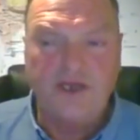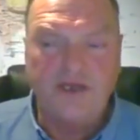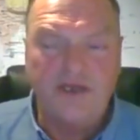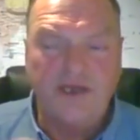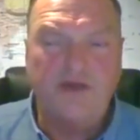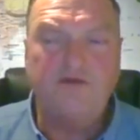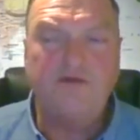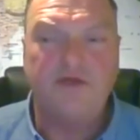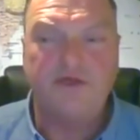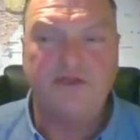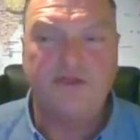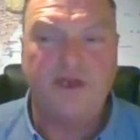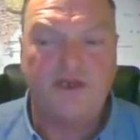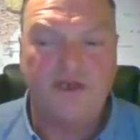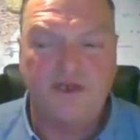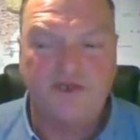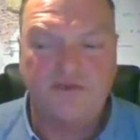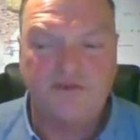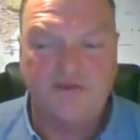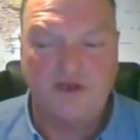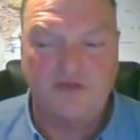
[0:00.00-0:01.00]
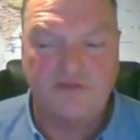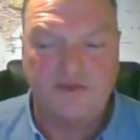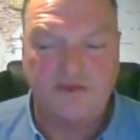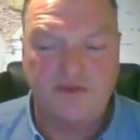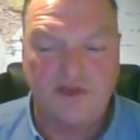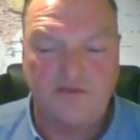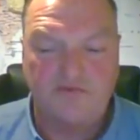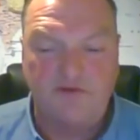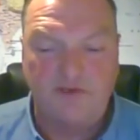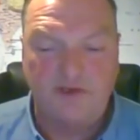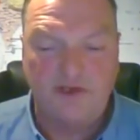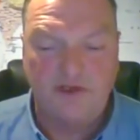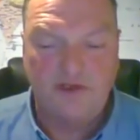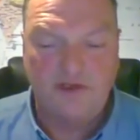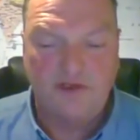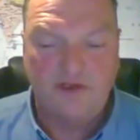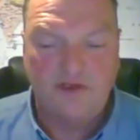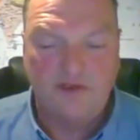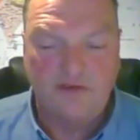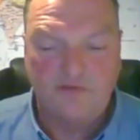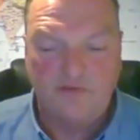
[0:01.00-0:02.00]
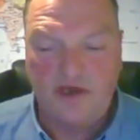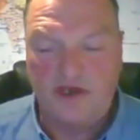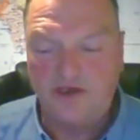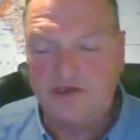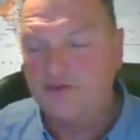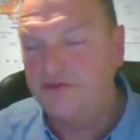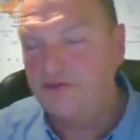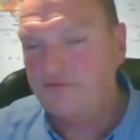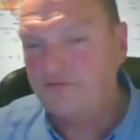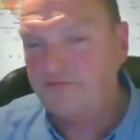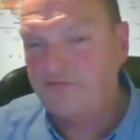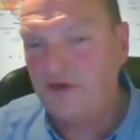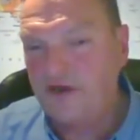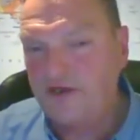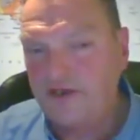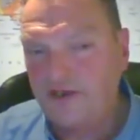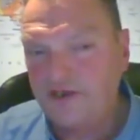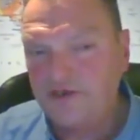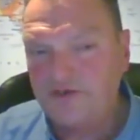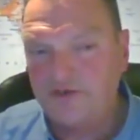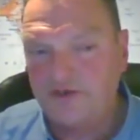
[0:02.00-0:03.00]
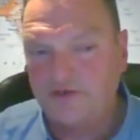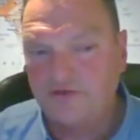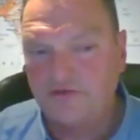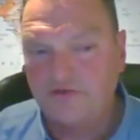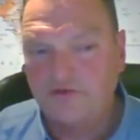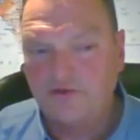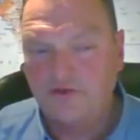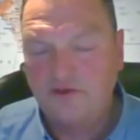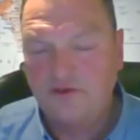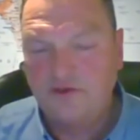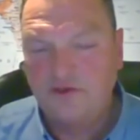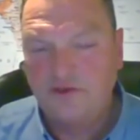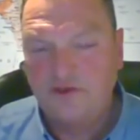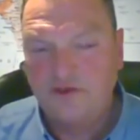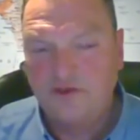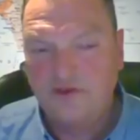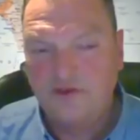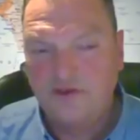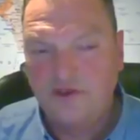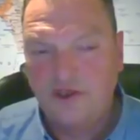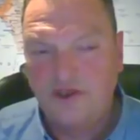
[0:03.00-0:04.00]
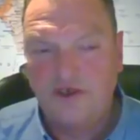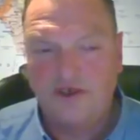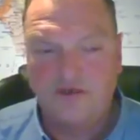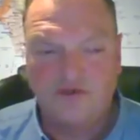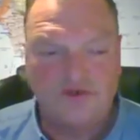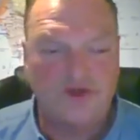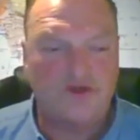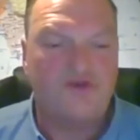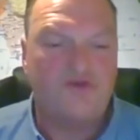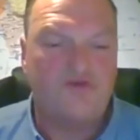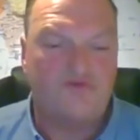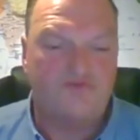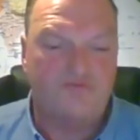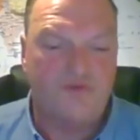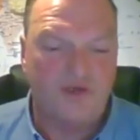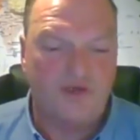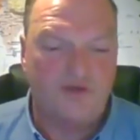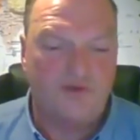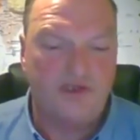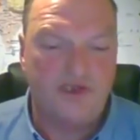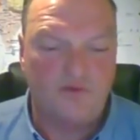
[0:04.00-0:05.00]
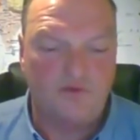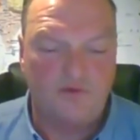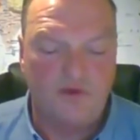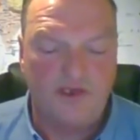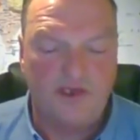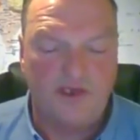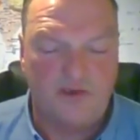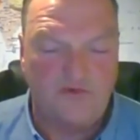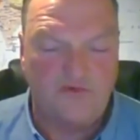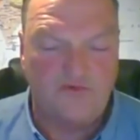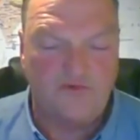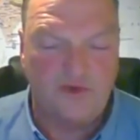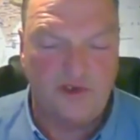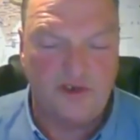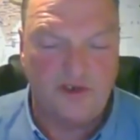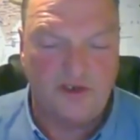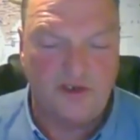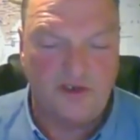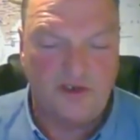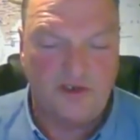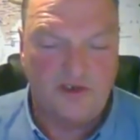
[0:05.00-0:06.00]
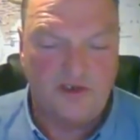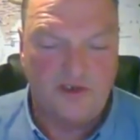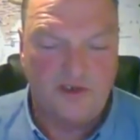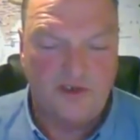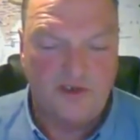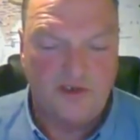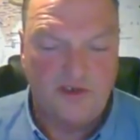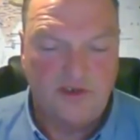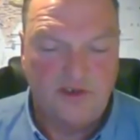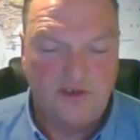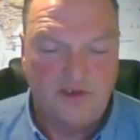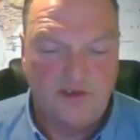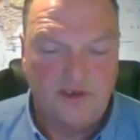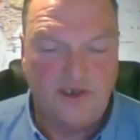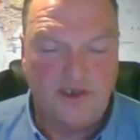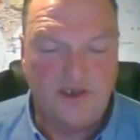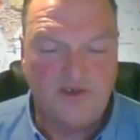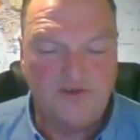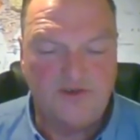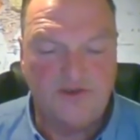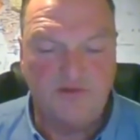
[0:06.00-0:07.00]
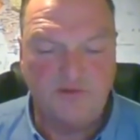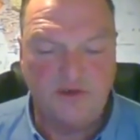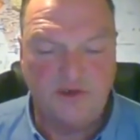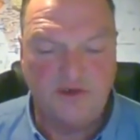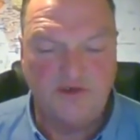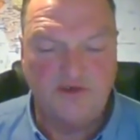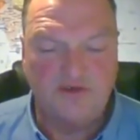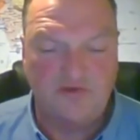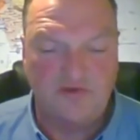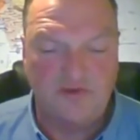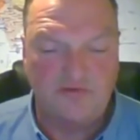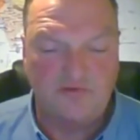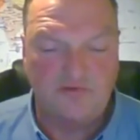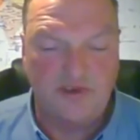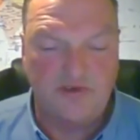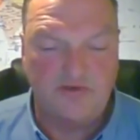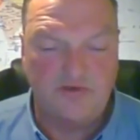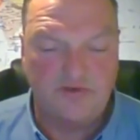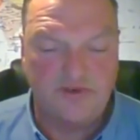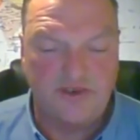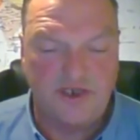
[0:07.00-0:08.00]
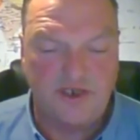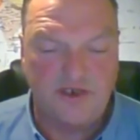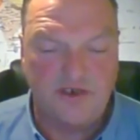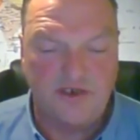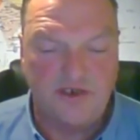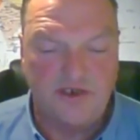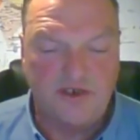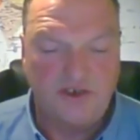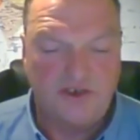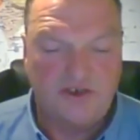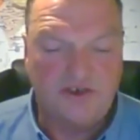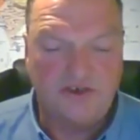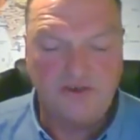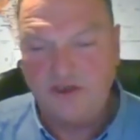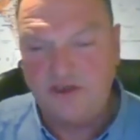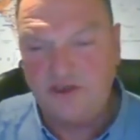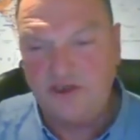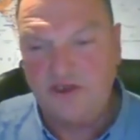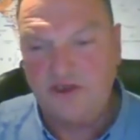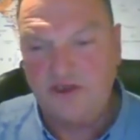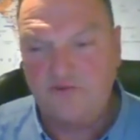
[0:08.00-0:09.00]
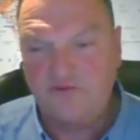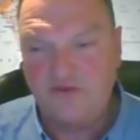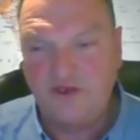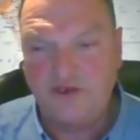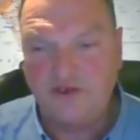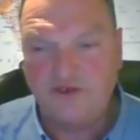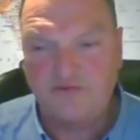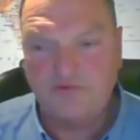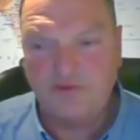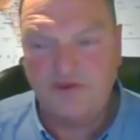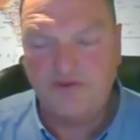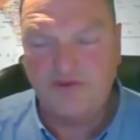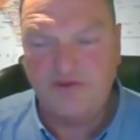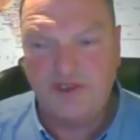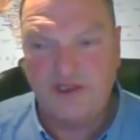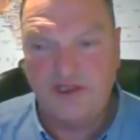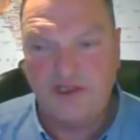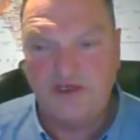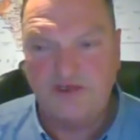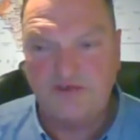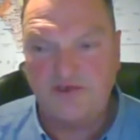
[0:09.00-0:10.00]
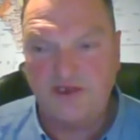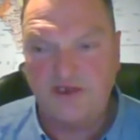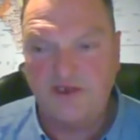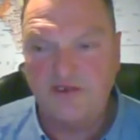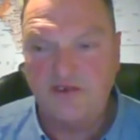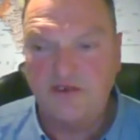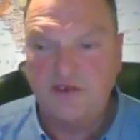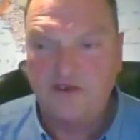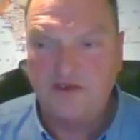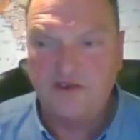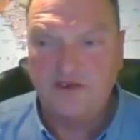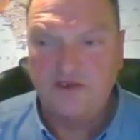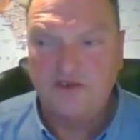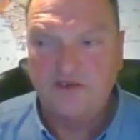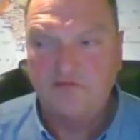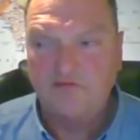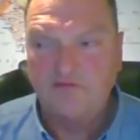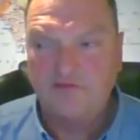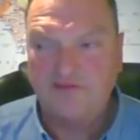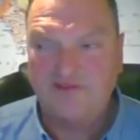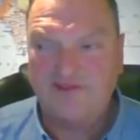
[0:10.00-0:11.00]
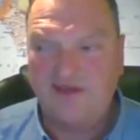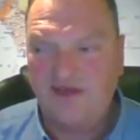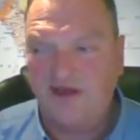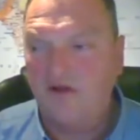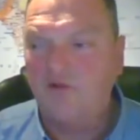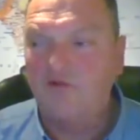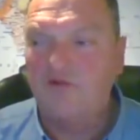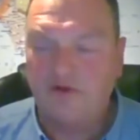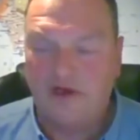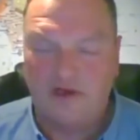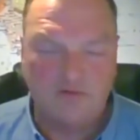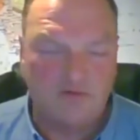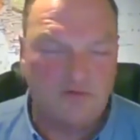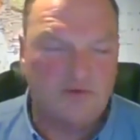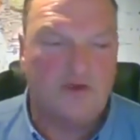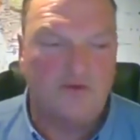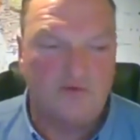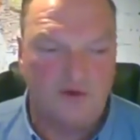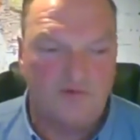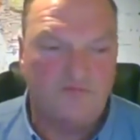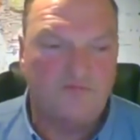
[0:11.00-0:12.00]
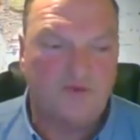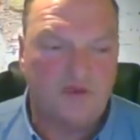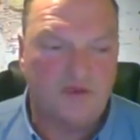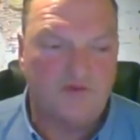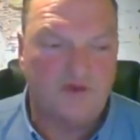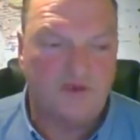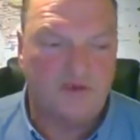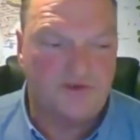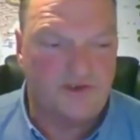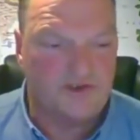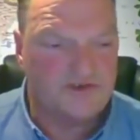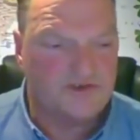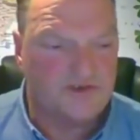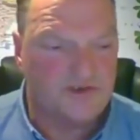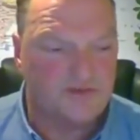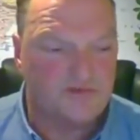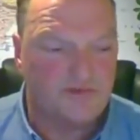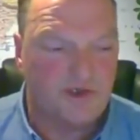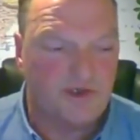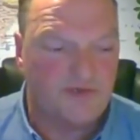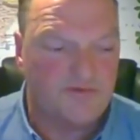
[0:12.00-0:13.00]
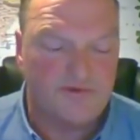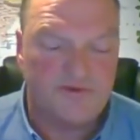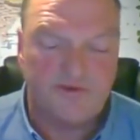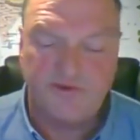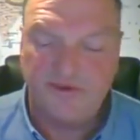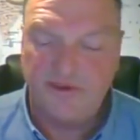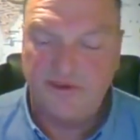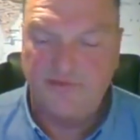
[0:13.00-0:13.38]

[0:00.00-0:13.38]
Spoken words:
know that then I'd tell myself, well, I can do Friday too. And I'll just be a weekend drinker. And then someone during the week will say, Julian, you can have a drink, it's Wednesday. And I'll say, yeah, all right, well, go on, just this once.